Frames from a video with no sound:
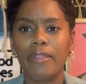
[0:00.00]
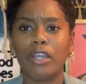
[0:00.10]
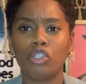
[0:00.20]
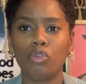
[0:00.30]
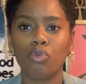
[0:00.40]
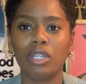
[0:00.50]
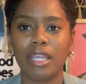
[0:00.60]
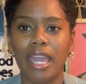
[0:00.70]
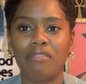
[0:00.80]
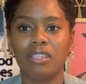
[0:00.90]
that you
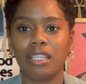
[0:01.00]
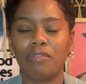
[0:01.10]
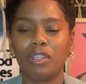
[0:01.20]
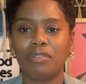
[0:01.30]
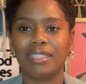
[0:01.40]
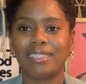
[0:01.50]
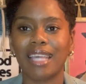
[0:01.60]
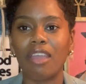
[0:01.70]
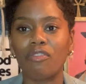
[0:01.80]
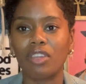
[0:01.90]
really have the level of
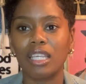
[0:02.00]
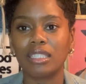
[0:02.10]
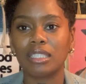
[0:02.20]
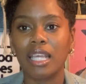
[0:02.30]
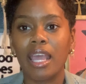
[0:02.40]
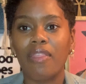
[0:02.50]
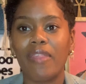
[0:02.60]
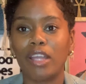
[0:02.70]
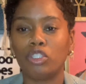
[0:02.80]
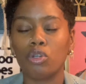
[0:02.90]
safeness
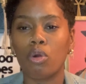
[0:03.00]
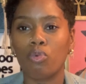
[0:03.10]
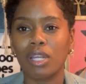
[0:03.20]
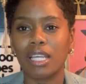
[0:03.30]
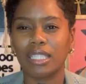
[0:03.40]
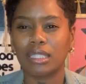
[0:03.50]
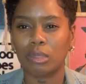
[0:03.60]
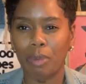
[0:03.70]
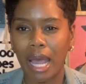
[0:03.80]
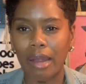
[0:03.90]
that you are really
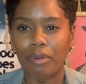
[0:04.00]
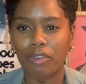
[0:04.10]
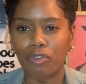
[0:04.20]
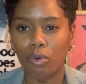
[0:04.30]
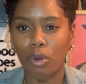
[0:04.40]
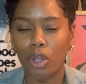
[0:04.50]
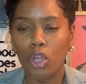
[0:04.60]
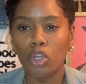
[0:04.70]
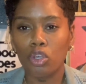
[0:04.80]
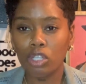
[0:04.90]
aspiring for.
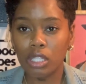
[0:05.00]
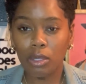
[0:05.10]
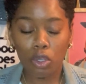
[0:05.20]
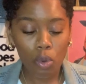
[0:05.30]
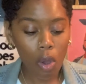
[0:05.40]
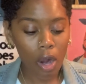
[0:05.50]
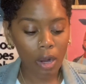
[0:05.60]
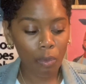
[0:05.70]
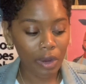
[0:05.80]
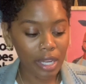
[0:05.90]
You, you
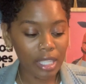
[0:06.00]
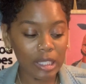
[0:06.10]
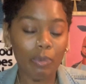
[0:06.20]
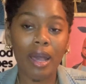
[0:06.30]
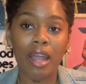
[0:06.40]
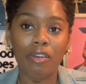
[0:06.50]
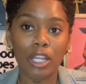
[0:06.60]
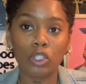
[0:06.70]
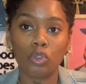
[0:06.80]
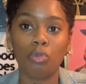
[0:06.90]
are really
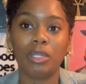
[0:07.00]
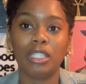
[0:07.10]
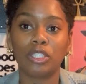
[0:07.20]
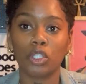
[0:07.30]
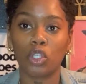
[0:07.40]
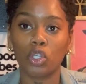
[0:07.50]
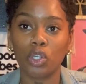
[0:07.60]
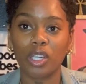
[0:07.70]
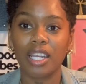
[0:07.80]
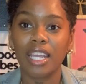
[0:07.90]
aspiring to be
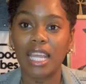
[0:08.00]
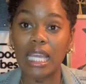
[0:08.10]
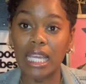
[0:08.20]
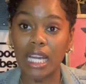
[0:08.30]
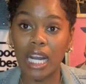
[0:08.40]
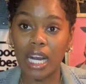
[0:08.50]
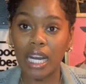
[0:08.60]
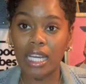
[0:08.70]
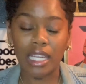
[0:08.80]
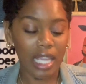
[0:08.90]
secure in
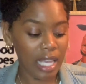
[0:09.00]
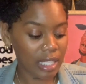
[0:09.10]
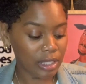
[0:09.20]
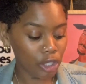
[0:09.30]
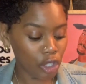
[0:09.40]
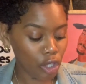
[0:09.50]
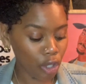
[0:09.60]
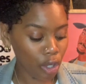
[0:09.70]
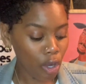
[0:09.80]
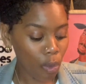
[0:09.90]
God and
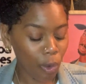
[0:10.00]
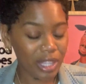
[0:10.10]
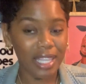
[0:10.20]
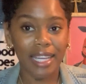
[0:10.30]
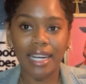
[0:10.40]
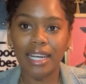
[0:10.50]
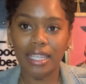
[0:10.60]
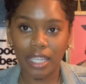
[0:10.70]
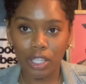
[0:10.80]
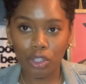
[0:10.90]
secure with the
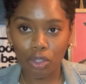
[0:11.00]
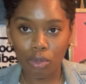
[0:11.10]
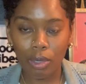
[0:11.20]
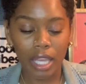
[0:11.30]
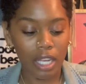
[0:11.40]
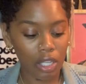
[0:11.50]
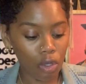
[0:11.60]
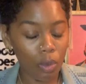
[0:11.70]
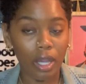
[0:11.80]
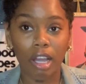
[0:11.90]
God in you and in
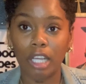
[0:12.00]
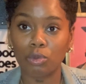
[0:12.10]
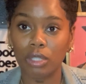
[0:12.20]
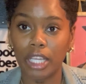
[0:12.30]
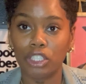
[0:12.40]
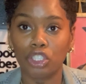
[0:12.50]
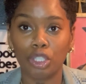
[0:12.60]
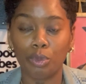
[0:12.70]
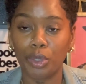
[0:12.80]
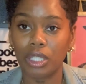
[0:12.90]
you and God's
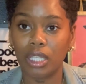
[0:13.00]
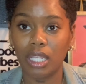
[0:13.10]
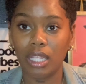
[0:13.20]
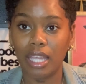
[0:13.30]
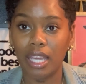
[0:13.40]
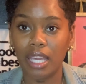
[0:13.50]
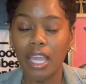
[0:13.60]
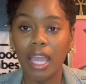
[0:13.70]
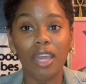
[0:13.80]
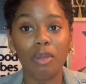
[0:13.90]
relationship more than anything.
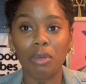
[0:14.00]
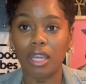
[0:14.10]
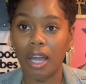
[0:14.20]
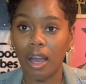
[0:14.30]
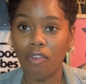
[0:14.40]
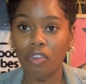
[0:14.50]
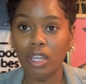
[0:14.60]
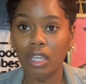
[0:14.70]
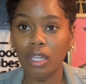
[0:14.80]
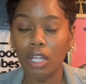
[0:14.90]
And to be
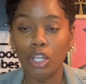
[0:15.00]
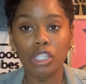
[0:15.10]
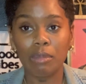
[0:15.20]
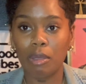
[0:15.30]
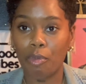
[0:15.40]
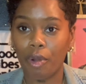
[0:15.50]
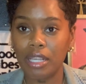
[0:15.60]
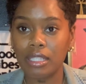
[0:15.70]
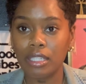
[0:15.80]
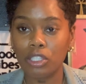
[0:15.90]
confident, to be
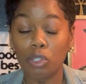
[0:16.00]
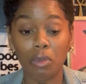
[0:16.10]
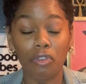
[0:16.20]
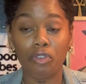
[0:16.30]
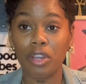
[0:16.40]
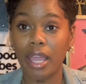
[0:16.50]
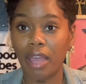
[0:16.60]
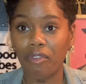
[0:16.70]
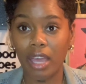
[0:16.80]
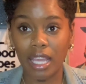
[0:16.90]
present, to be free
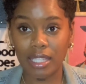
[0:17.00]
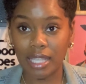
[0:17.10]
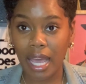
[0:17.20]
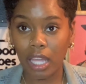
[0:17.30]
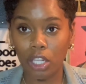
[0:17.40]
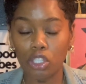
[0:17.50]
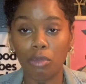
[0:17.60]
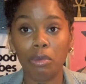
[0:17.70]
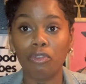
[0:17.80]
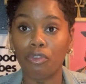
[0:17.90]
of anxiety, to
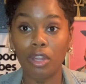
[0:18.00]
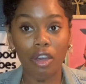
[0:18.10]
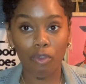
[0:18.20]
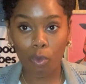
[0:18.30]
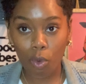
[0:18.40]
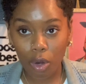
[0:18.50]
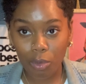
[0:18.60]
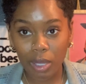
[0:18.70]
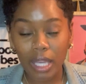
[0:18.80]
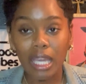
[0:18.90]
be free of
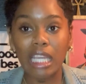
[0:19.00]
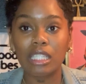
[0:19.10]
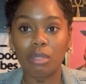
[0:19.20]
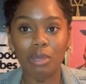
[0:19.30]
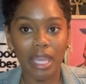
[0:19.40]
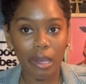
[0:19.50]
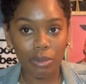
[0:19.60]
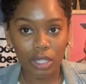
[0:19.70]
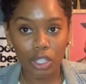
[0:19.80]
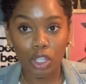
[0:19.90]
worry, and to be
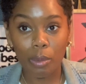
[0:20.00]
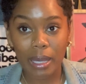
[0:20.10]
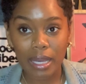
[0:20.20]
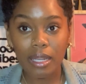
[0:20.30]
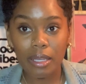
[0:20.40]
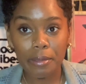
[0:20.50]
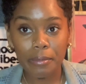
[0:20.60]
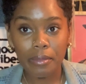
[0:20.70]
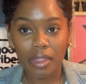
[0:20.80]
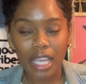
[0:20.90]
healthy in your body.
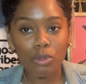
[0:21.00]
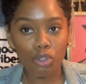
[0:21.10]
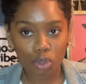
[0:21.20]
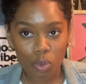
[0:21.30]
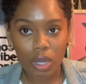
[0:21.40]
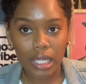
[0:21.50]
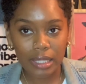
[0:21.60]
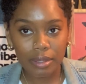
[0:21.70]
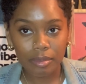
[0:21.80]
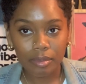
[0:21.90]
That's what you want.
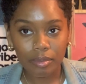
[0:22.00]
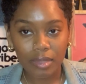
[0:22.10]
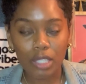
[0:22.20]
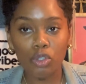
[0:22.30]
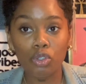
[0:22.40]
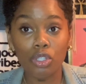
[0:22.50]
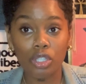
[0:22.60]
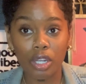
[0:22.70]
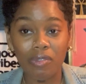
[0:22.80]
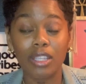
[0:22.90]
That's what you
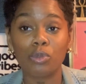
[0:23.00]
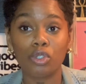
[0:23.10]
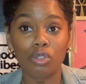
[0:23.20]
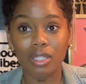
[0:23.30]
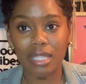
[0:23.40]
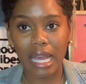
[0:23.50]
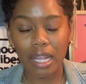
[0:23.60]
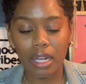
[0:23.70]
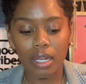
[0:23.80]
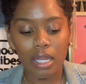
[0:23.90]
deserve and that's what you
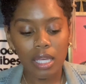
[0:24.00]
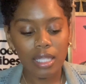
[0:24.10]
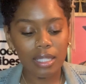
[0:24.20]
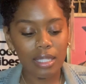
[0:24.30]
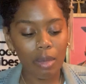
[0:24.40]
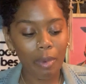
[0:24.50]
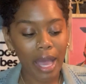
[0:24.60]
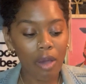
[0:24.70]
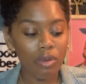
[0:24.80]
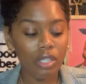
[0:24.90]
desire. Step
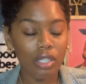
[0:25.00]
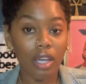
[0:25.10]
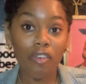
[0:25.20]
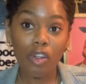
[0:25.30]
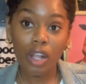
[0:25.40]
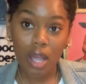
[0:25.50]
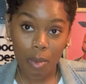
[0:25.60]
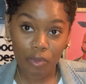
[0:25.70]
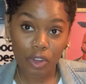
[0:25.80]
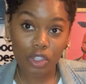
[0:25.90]
out of your
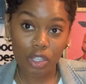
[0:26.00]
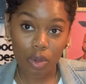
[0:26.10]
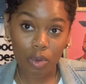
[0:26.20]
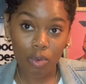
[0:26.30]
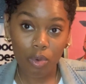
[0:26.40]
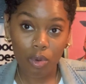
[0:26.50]
comfort zone.